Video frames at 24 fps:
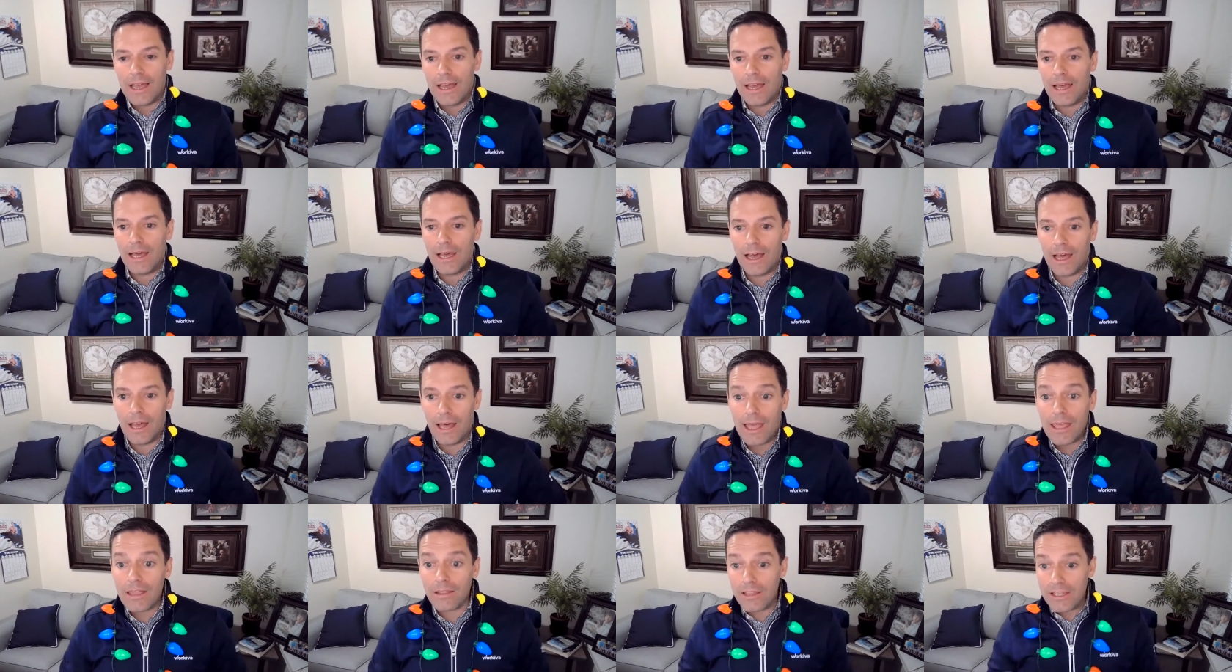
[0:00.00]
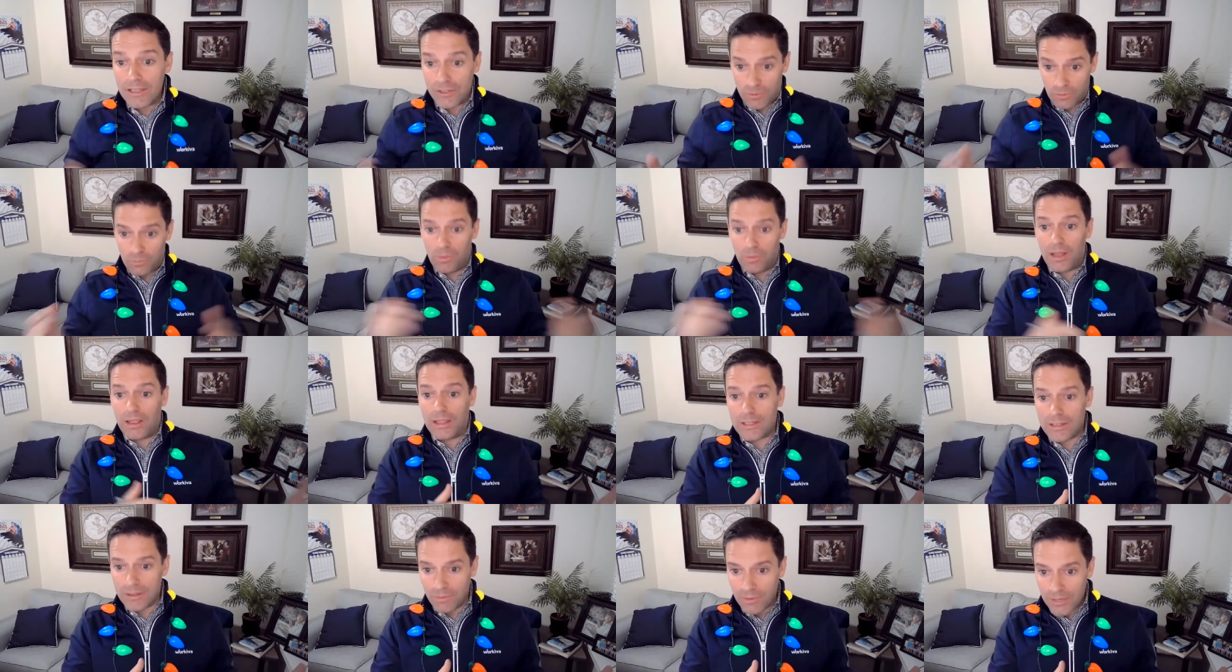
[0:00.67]
Uh, at least
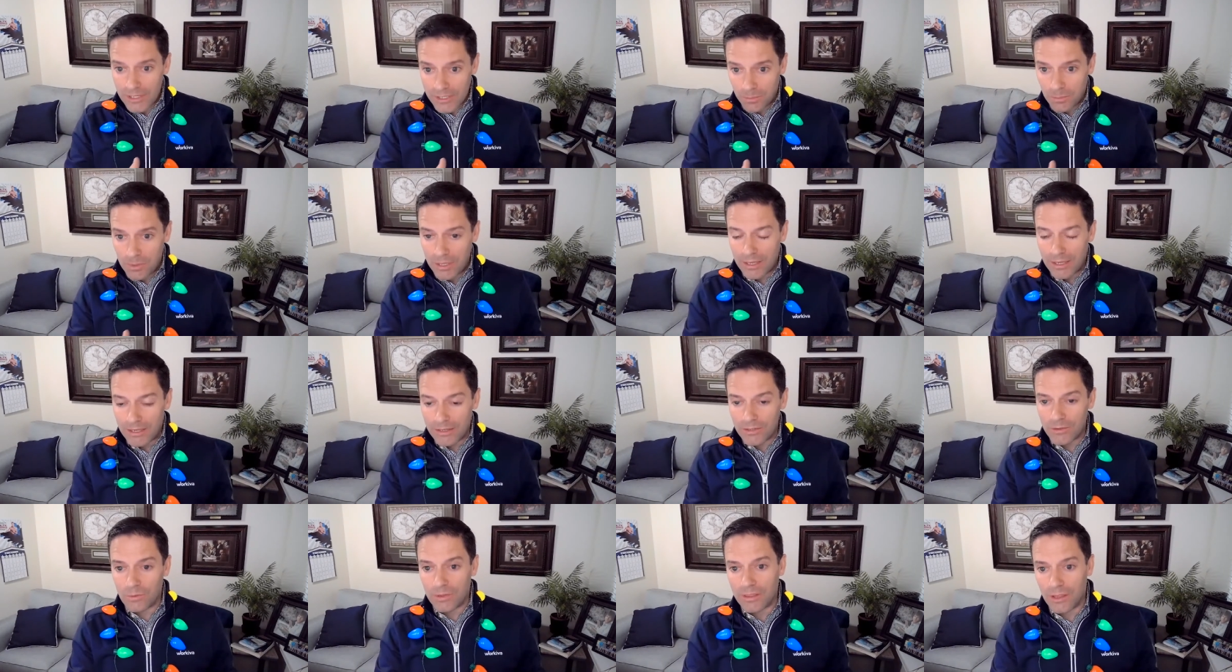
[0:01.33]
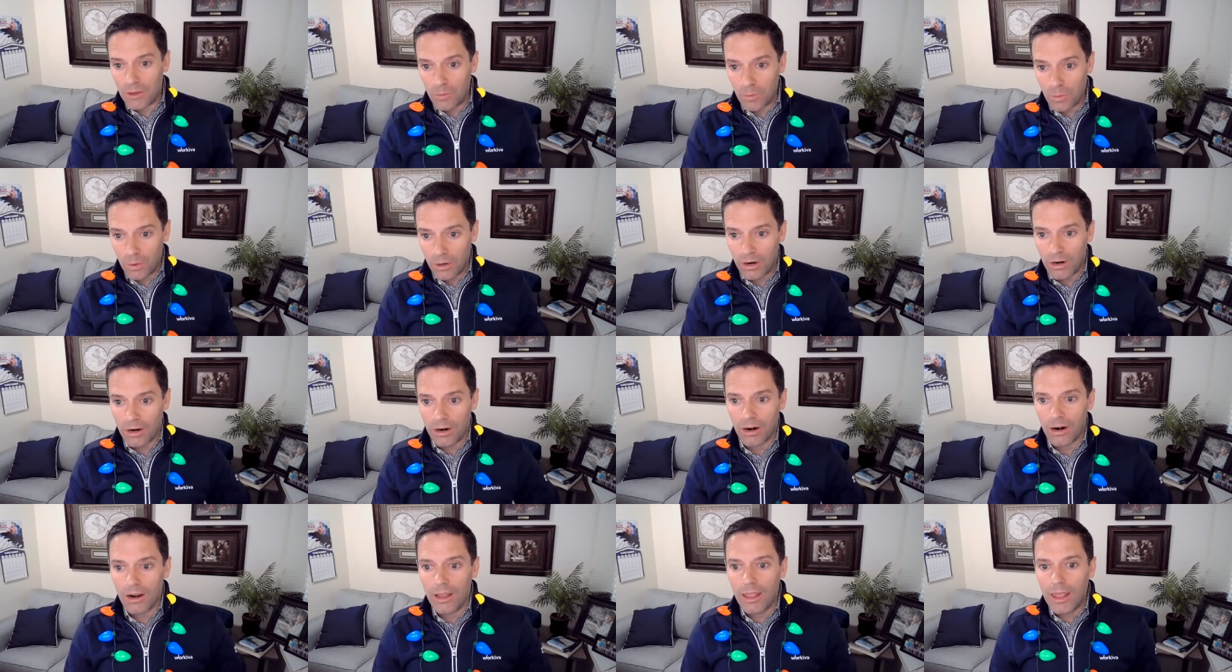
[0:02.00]
relatively speaking to what they
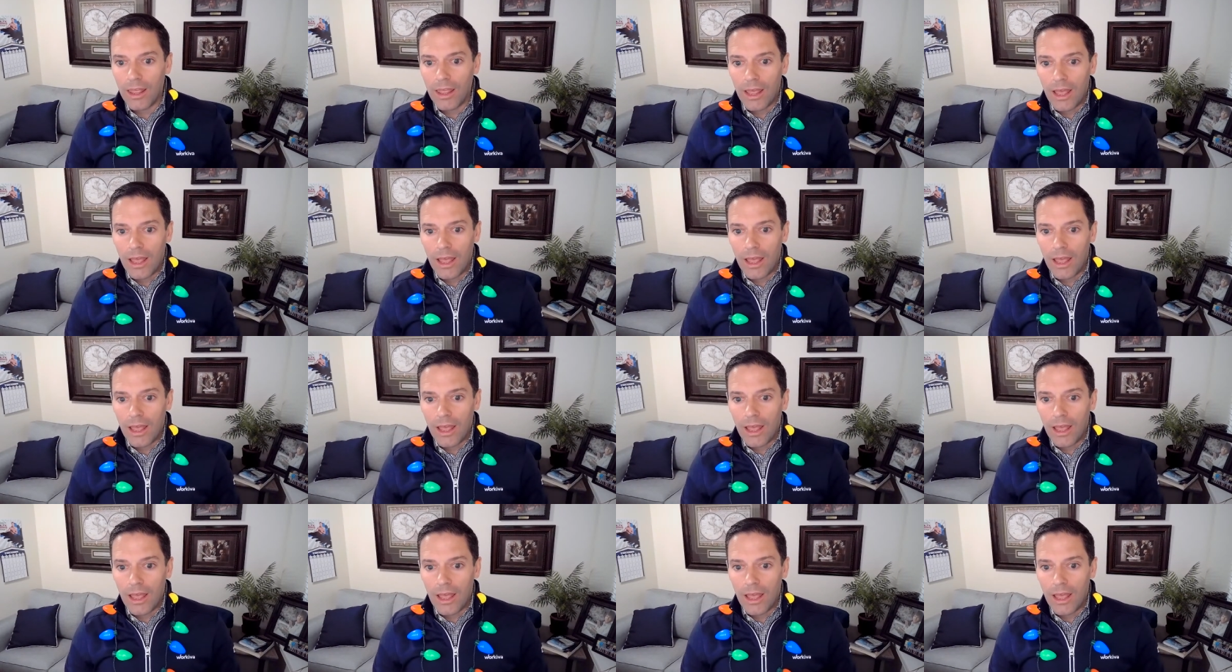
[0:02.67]
were.